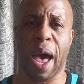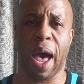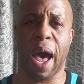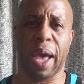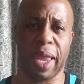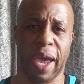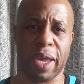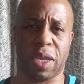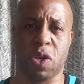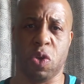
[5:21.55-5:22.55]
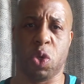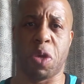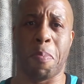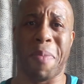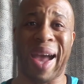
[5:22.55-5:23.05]
I like to use
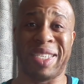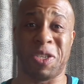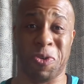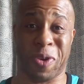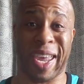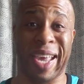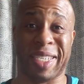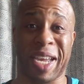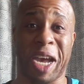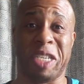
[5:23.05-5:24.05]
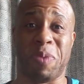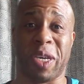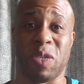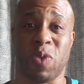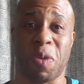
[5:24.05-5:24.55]
the micellar caseins
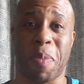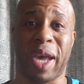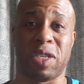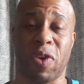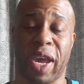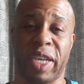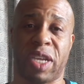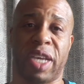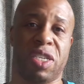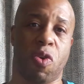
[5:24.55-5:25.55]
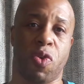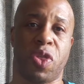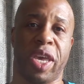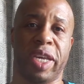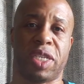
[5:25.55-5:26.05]
because with the micellar caseins there are
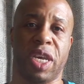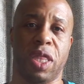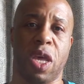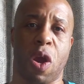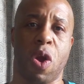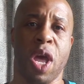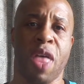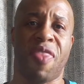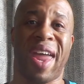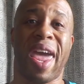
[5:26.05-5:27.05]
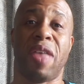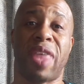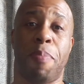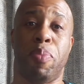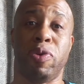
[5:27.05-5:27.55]
things in there
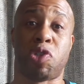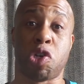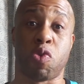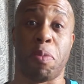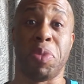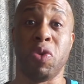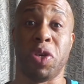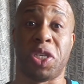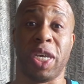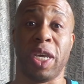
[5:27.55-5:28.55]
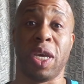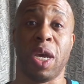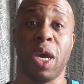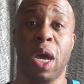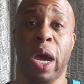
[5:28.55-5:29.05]
that boost your immunity.
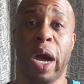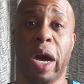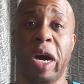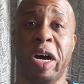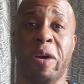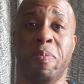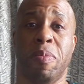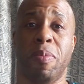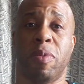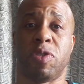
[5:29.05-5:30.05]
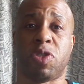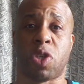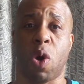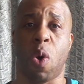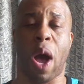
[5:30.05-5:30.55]

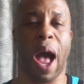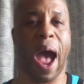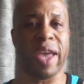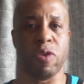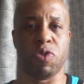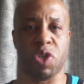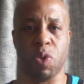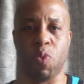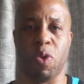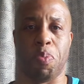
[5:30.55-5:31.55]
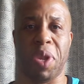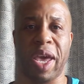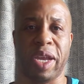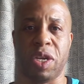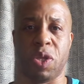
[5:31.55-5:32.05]
So I usually will
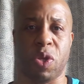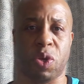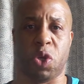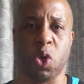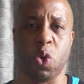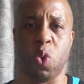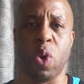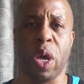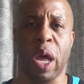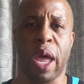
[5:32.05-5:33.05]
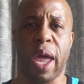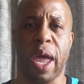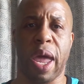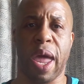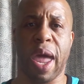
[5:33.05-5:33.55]
blend the two,
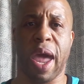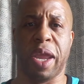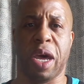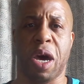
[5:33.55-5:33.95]
and